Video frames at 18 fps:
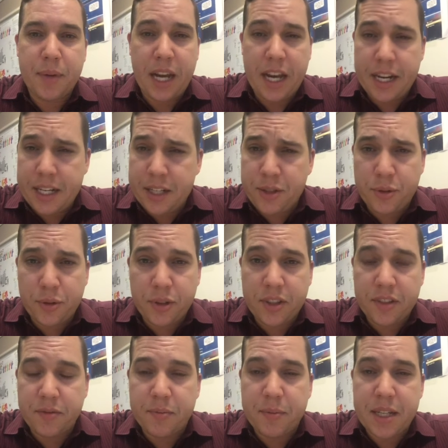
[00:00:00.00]
Any sort
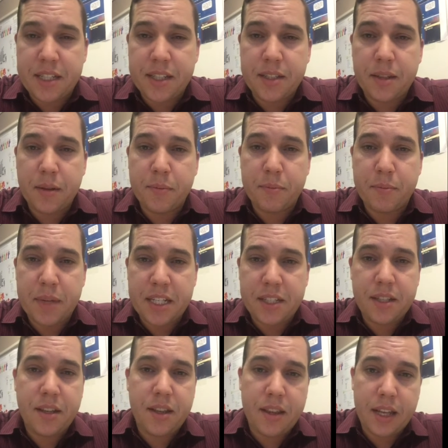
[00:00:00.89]
of
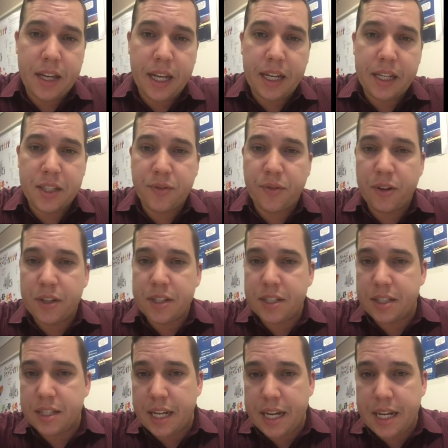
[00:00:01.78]
missed thing as far as
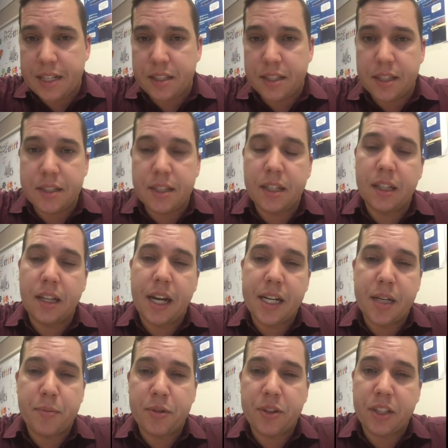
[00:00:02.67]
dates that didn't
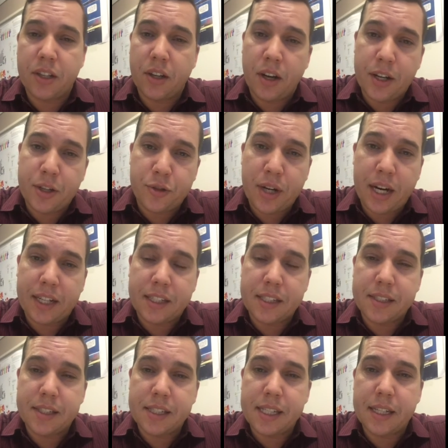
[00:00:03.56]
line up with the contract
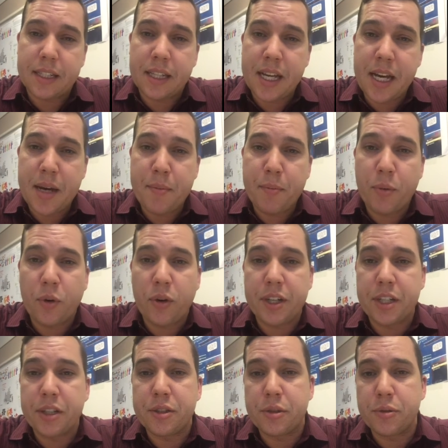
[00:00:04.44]
in CLM, or
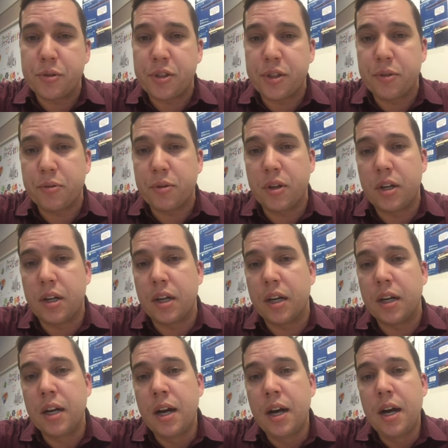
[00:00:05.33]
you used the wrong
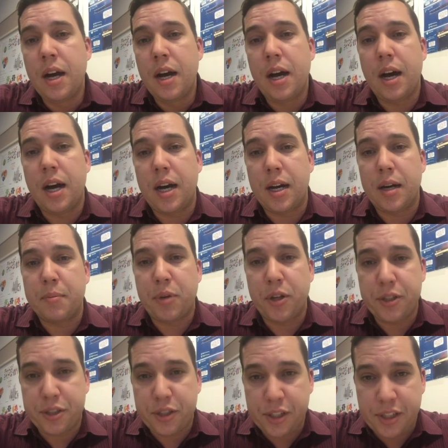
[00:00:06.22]

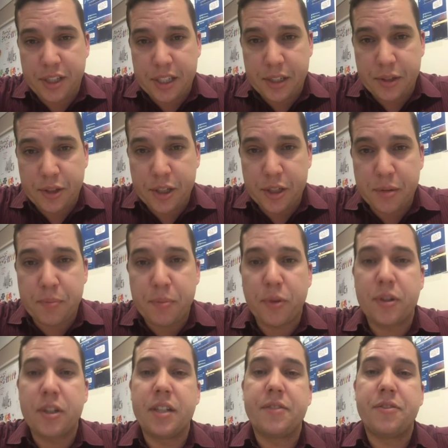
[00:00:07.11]
purchasing group,
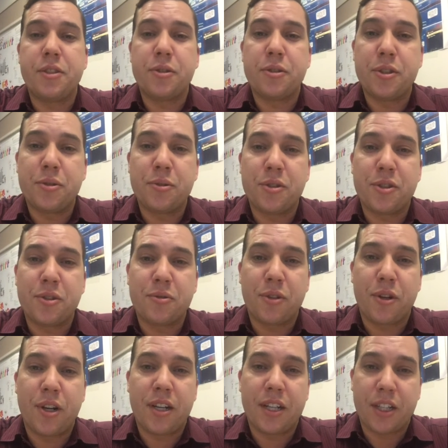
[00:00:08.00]
or if you used the
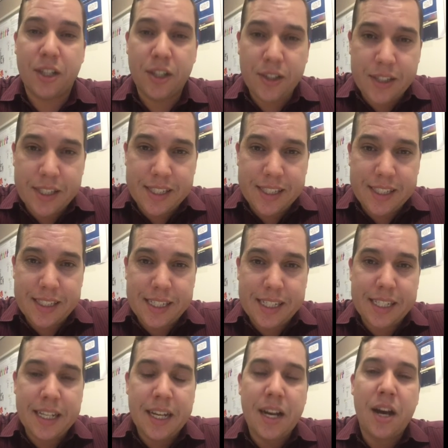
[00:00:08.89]
wrong
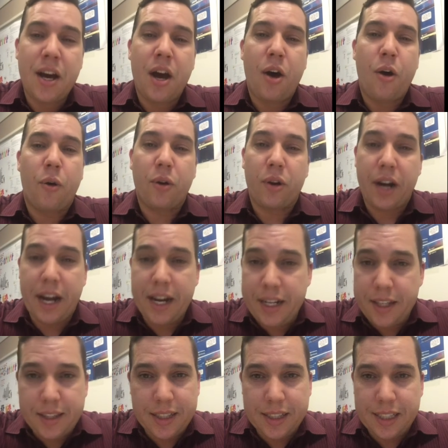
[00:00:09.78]
currency, or
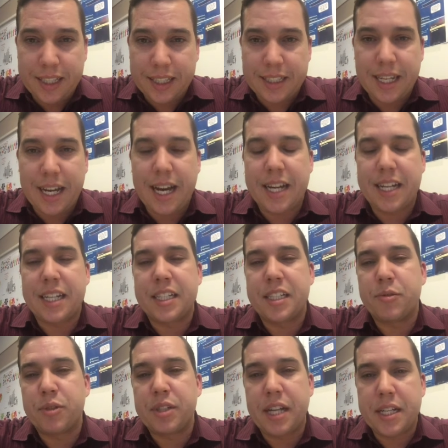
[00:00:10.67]
anything like that, and
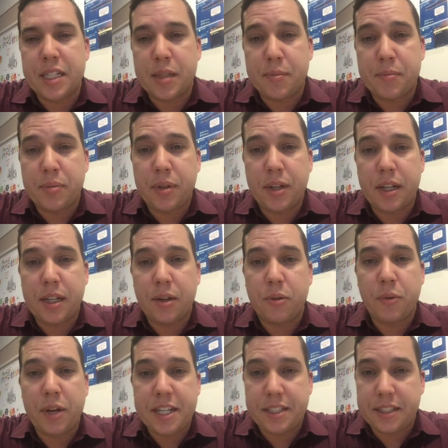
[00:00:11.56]
it would end up
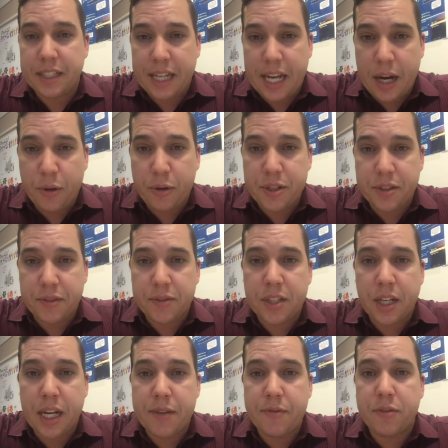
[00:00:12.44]
wasting hours of
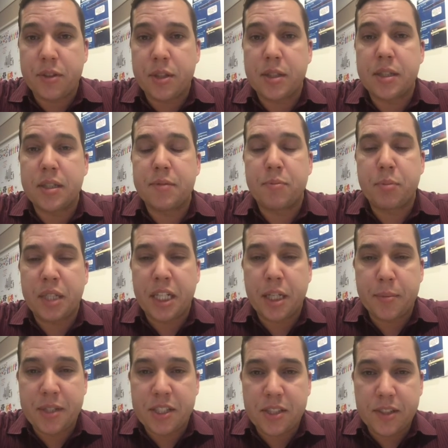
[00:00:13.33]
time for the
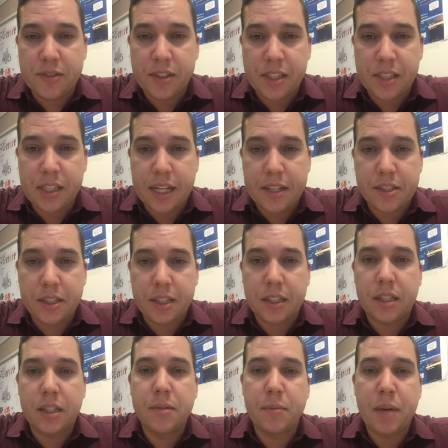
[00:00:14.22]
Procurement Service
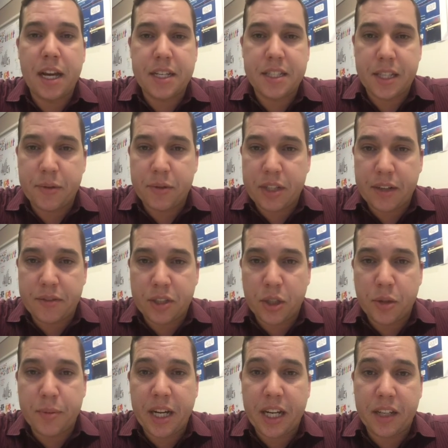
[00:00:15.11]
Center as they would have to
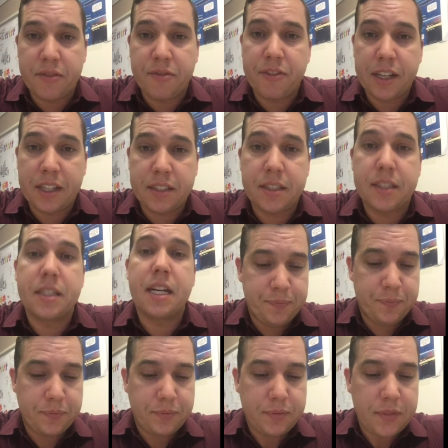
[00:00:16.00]
go back and fix it.
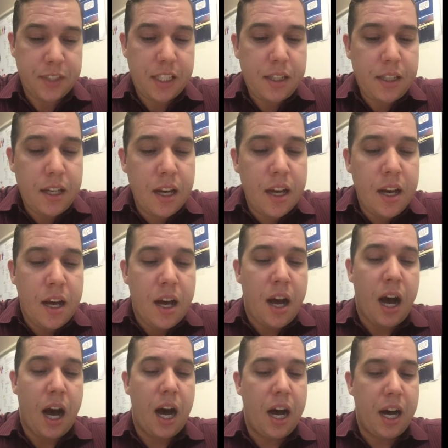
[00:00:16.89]

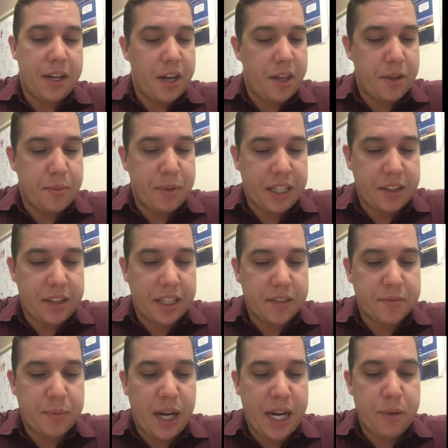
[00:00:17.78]
Another big thing
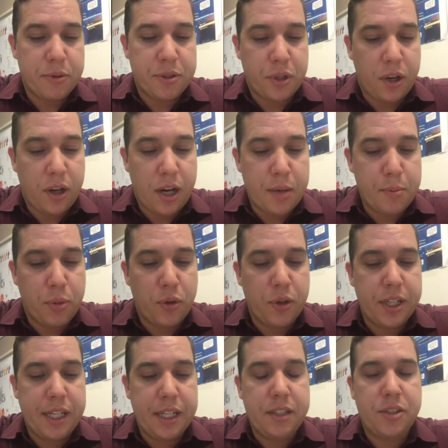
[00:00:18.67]
of mine was
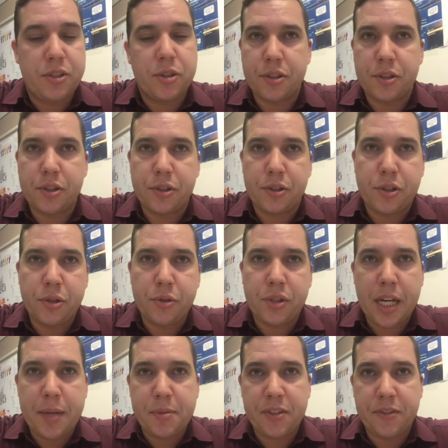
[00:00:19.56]
onboarding. So there's two
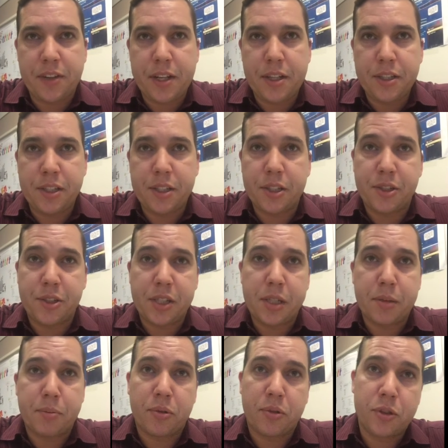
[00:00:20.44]
types of vendors. There's
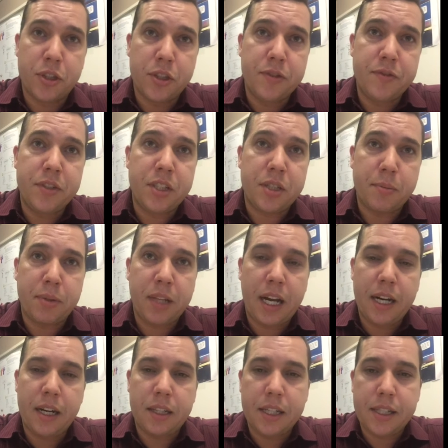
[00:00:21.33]
the approved
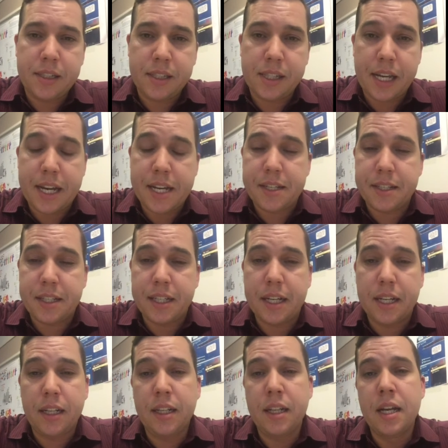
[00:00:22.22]
supplier list, the
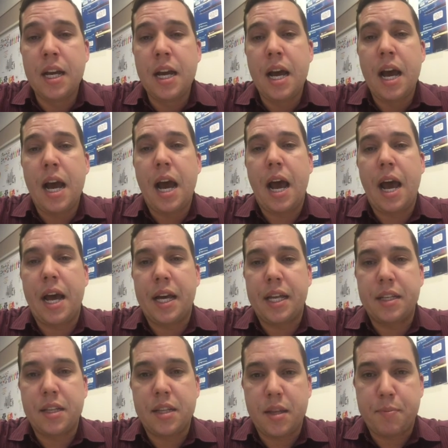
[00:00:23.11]
ACL,
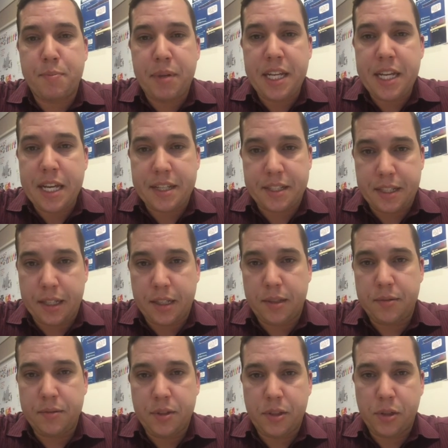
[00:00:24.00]
and the
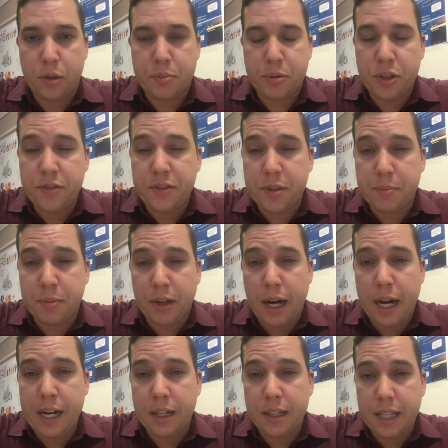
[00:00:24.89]
PSL, so approved
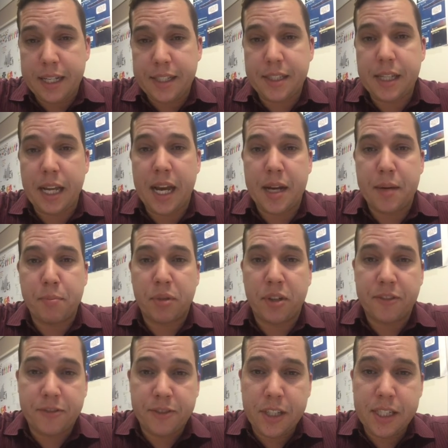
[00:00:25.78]
supplier list and
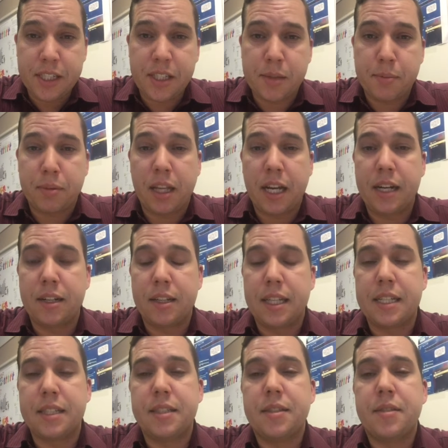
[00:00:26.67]
preferred supplier
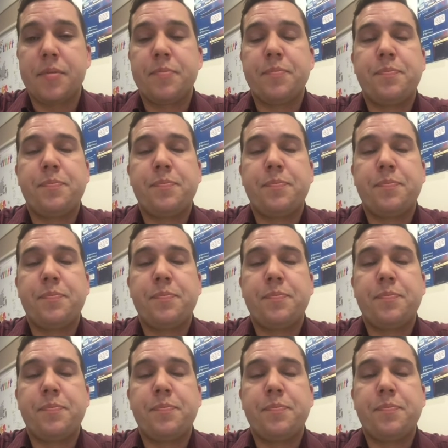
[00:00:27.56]
list.